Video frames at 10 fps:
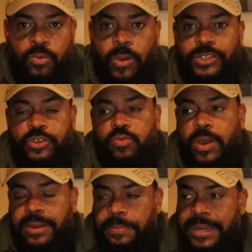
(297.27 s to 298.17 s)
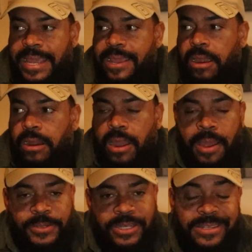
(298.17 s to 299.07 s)
what you want to play are
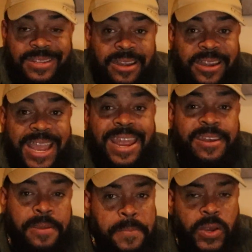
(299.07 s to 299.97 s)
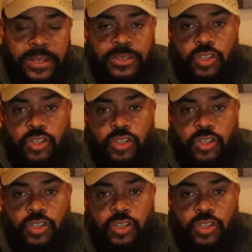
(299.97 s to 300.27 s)
options that are in the money.